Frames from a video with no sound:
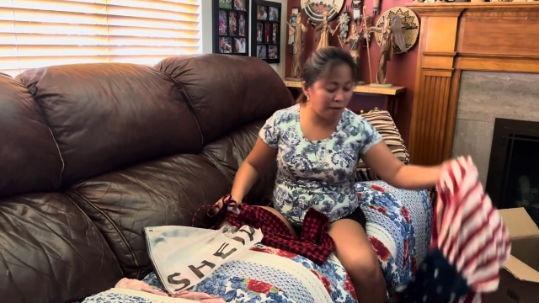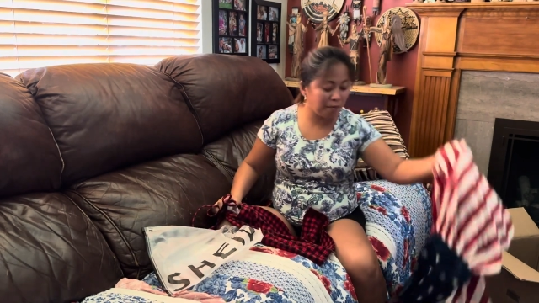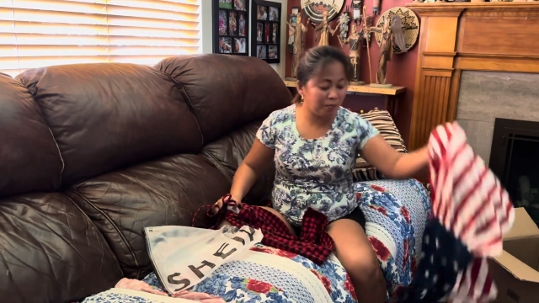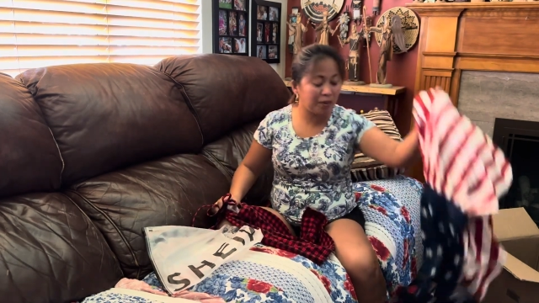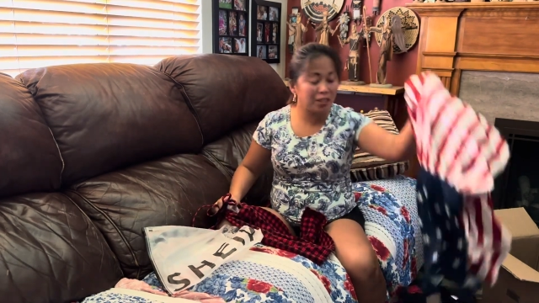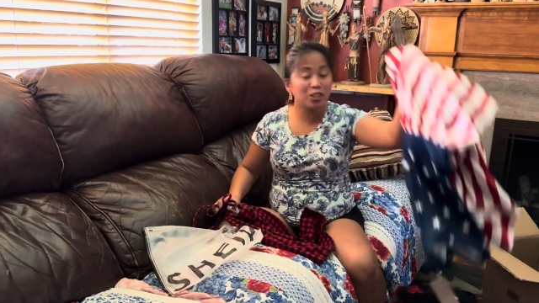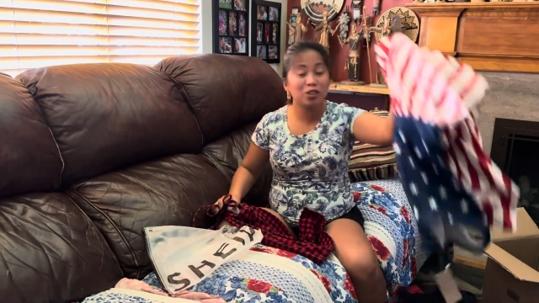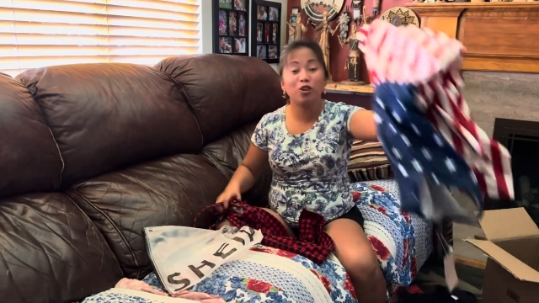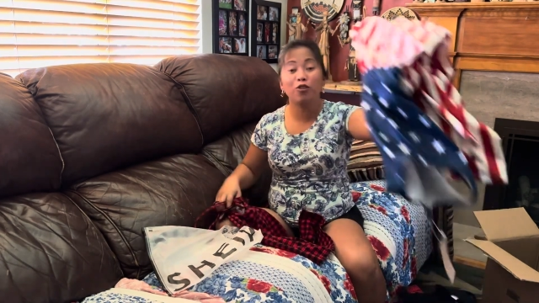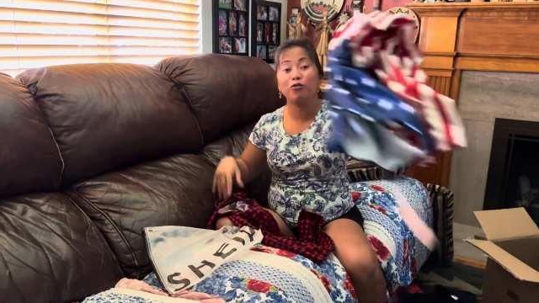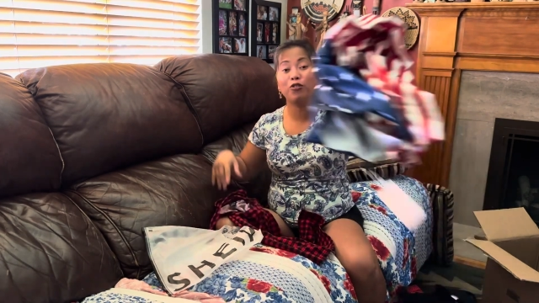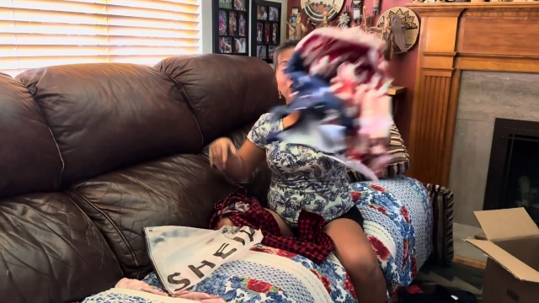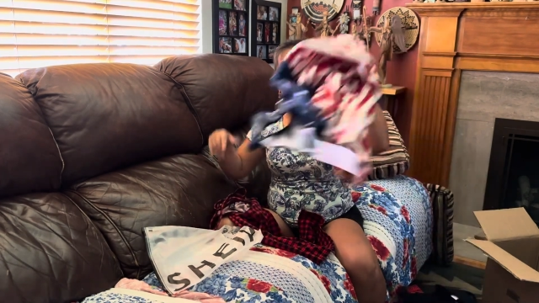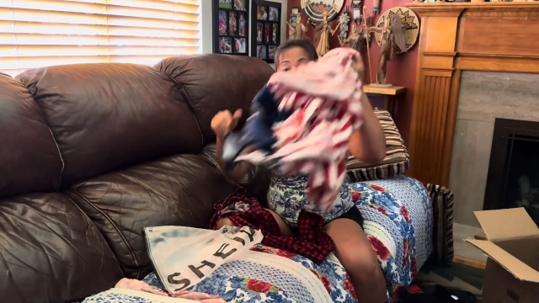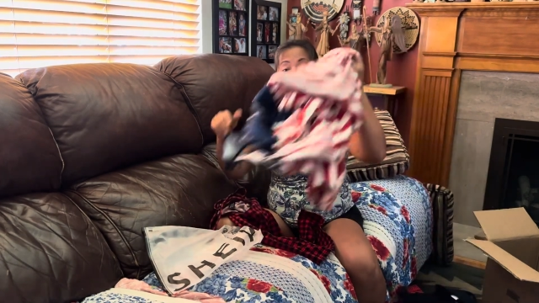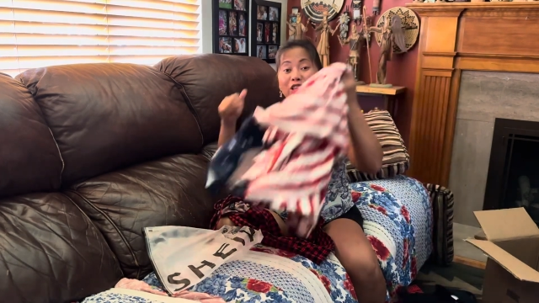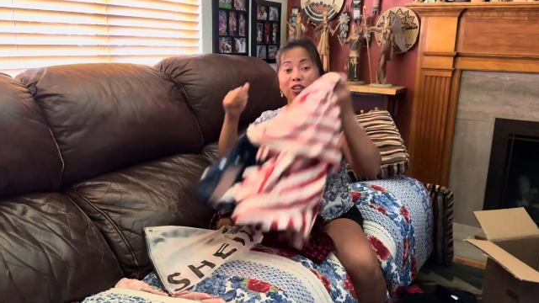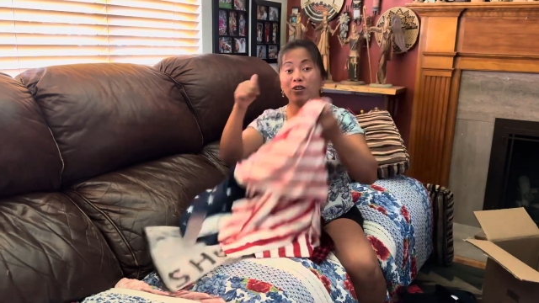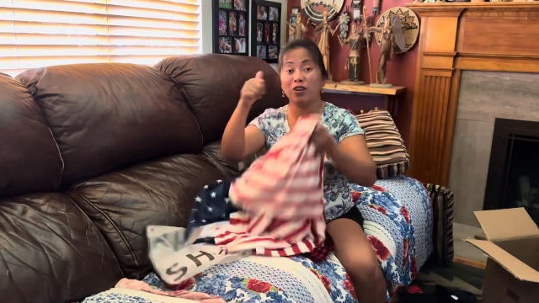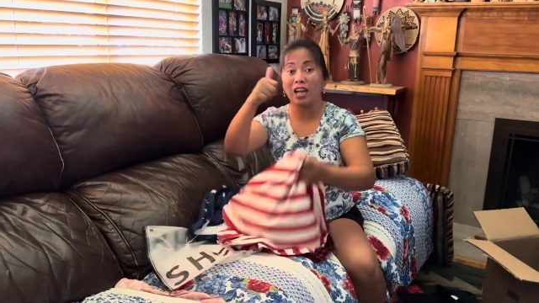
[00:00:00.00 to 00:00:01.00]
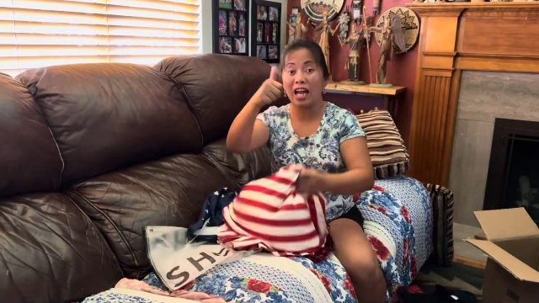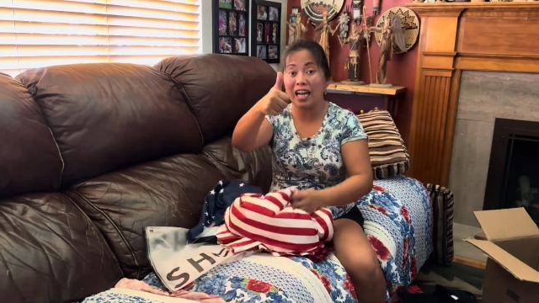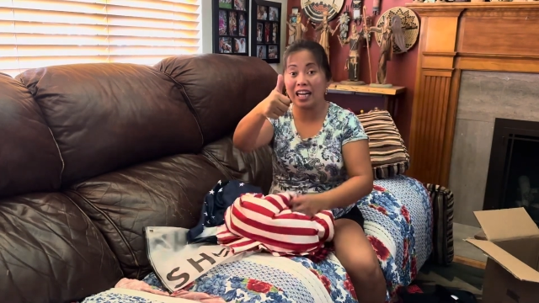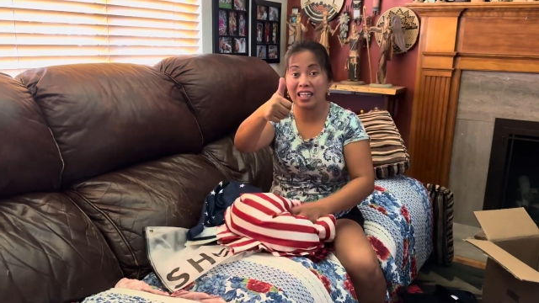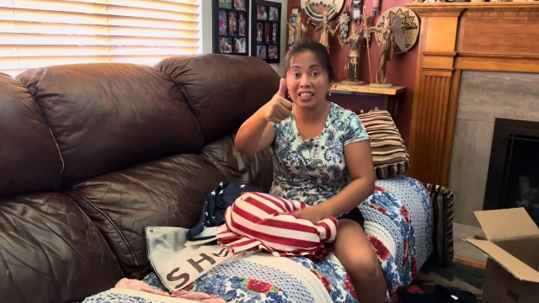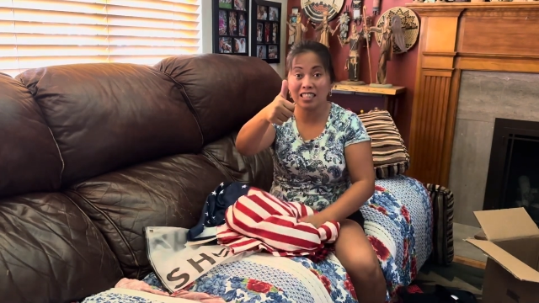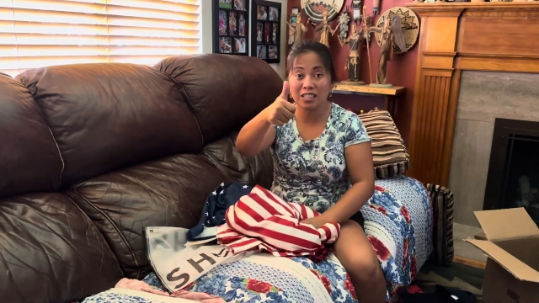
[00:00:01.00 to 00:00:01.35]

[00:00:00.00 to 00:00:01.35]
Please don't forget to like and